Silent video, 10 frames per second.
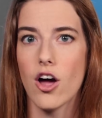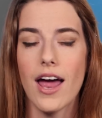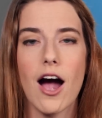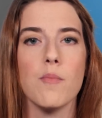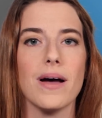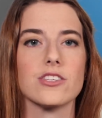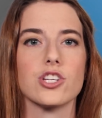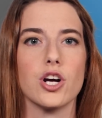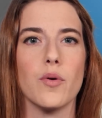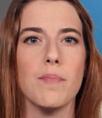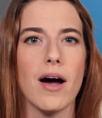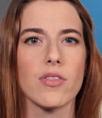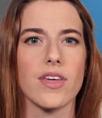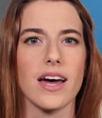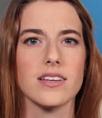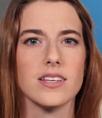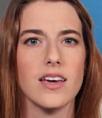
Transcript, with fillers: on how best to go about that.